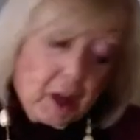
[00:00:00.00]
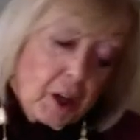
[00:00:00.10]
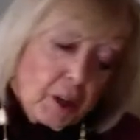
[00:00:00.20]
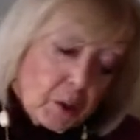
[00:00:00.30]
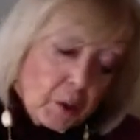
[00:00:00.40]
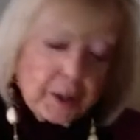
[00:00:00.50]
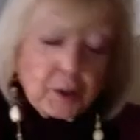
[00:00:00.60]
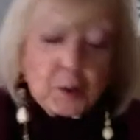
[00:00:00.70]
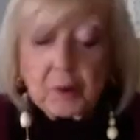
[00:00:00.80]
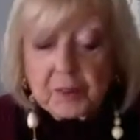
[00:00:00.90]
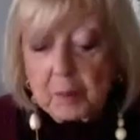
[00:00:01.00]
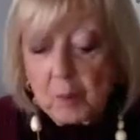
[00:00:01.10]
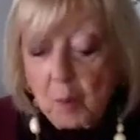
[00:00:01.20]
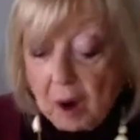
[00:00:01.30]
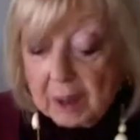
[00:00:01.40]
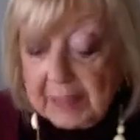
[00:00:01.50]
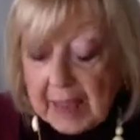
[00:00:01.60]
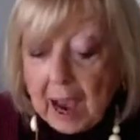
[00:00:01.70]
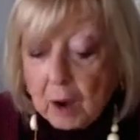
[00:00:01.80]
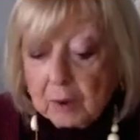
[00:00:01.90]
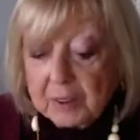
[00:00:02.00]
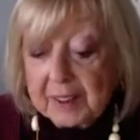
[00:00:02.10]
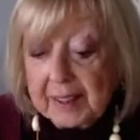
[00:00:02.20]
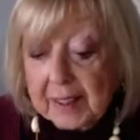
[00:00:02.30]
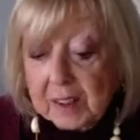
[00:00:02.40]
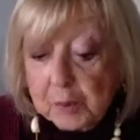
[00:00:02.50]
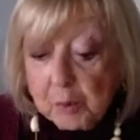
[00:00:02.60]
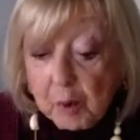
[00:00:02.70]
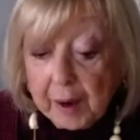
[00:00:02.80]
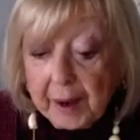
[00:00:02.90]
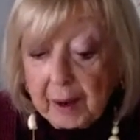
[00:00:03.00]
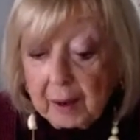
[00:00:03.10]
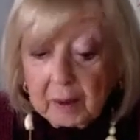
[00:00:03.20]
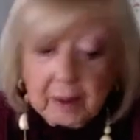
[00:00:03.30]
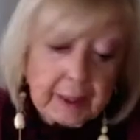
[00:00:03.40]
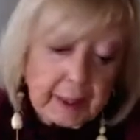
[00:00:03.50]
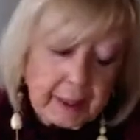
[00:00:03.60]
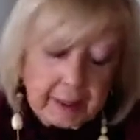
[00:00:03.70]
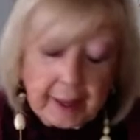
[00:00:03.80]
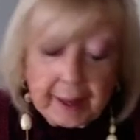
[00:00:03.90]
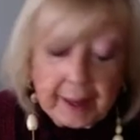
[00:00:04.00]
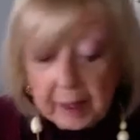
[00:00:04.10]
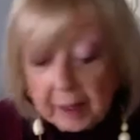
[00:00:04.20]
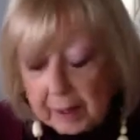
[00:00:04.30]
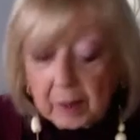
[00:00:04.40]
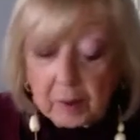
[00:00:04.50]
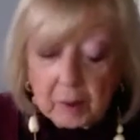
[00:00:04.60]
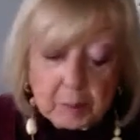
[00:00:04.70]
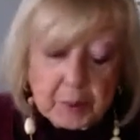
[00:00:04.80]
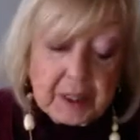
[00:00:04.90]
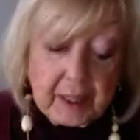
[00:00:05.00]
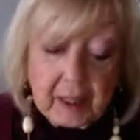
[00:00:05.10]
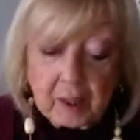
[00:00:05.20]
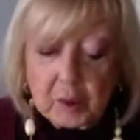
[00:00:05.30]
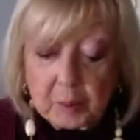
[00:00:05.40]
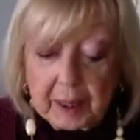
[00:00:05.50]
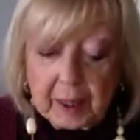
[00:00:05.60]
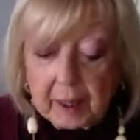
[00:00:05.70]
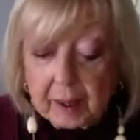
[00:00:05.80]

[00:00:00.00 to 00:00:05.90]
So the two of them walked out the next morning looking like, pretending to be